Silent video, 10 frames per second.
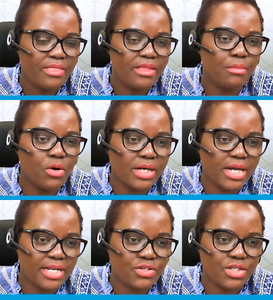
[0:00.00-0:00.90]
The more
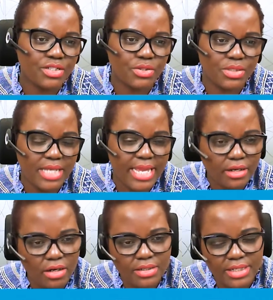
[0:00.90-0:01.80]
countries you
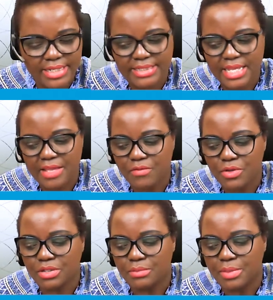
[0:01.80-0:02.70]
take on, let's say if
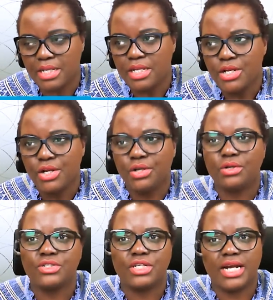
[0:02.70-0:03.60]
you're going to be
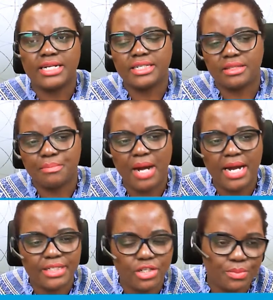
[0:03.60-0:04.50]
launching under the
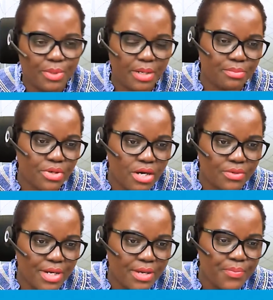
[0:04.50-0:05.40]
Pan-European
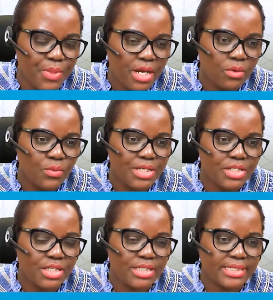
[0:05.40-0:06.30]
program,
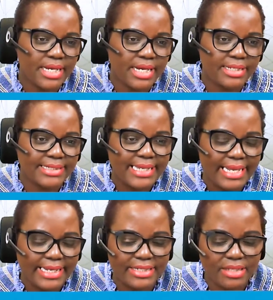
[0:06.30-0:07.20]
which is seeing
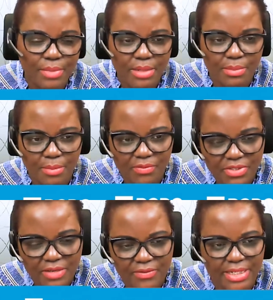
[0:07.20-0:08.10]
at least a minimum of
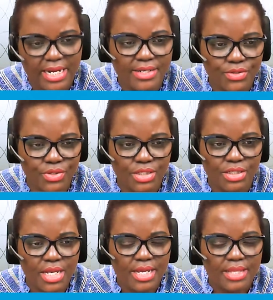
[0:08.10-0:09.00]
7
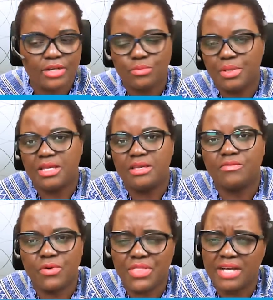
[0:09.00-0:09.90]
countries, that would be
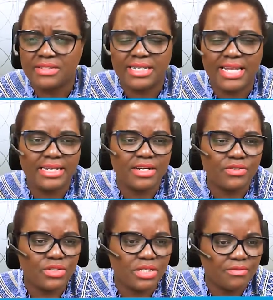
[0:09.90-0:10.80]

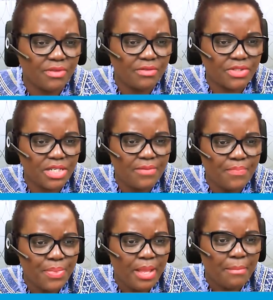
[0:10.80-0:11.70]
4,950.
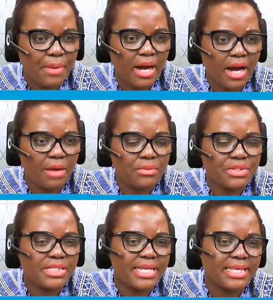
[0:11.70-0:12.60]
But I would
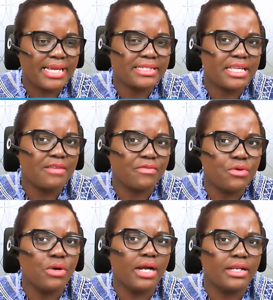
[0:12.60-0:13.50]
say that if
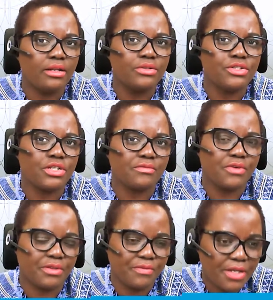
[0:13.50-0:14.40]
you are launching
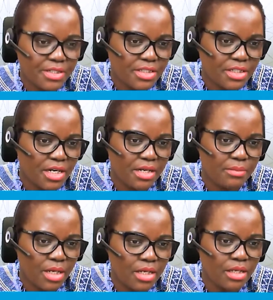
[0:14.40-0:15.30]
for the first
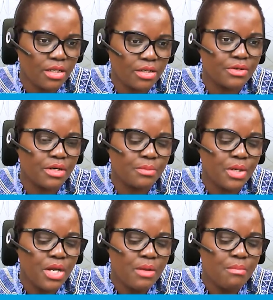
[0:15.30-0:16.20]
time in
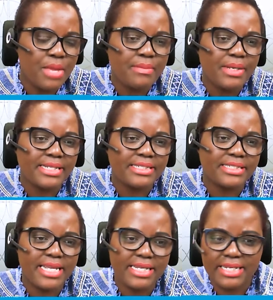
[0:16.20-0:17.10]
Europe, maybe let's
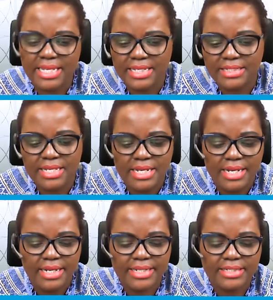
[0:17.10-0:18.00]
take it
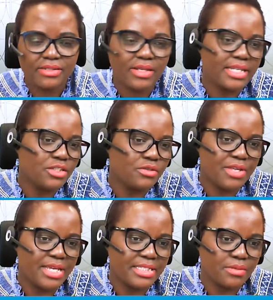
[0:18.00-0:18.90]
easy. Let's get you
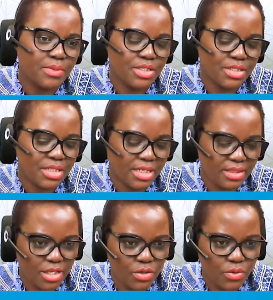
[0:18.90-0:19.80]
VAT registered in
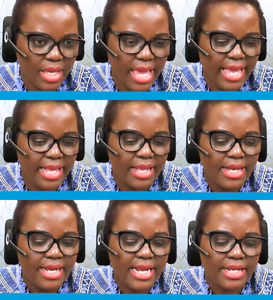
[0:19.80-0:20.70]
the UK
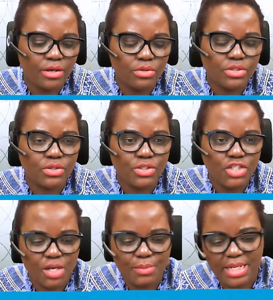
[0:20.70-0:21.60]
and also
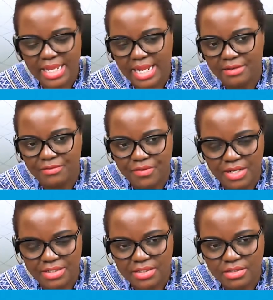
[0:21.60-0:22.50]
Germany and
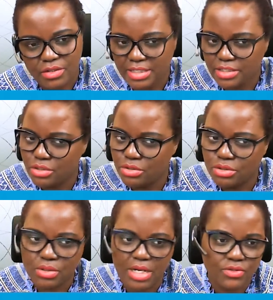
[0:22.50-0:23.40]
France. So let's do
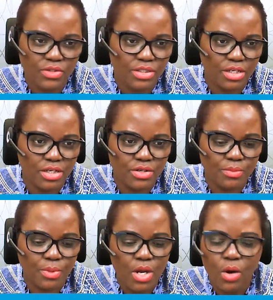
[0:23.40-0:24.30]
2 countries in
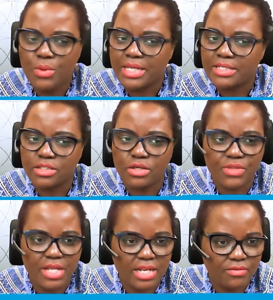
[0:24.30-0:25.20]
Europe. We store
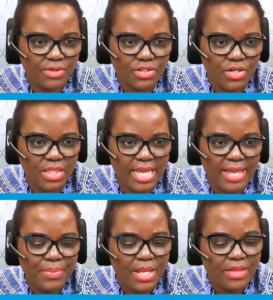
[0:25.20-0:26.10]
the inventory there.